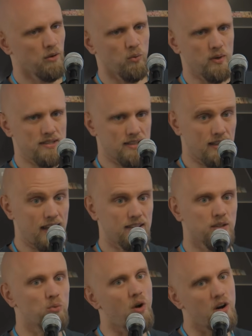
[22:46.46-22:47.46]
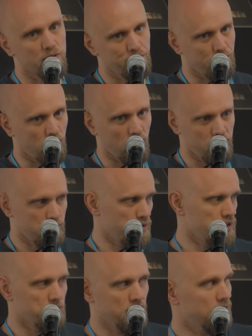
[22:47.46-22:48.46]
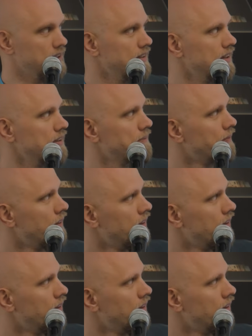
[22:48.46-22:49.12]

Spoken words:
We select the wrong font or something like that.